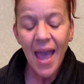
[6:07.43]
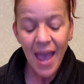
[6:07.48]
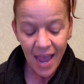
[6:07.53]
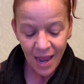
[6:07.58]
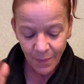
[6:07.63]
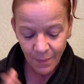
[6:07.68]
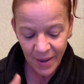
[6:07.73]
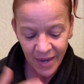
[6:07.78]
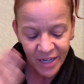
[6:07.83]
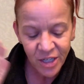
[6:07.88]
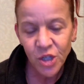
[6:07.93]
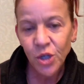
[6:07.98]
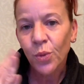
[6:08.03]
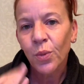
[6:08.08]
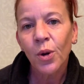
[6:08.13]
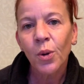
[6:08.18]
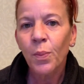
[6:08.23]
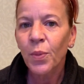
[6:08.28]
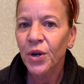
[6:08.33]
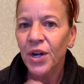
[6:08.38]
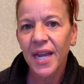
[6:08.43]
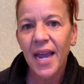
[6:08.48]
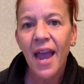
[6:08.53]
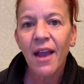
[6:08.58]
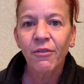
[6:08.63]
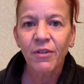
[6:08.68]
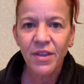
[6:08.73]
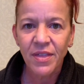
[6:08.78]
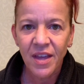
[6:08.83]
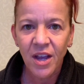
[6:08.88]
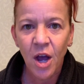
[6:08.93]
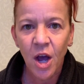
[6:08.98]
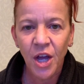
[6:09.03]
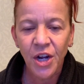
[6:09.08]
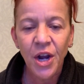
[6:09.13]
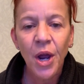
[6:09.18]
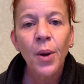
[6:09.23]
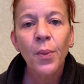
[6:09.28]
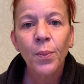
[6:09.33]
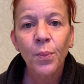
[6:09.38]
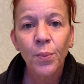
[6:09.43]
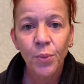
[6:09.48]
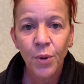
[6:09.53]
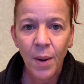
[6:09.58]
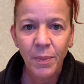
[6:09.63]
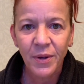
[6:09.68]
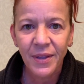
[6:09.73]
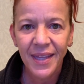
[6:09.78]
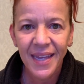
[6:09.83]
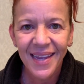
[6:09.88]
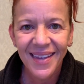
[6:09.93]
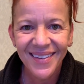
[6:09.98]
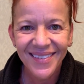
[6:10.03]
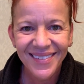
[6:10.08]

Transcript: and make sure we're putting everything on properly.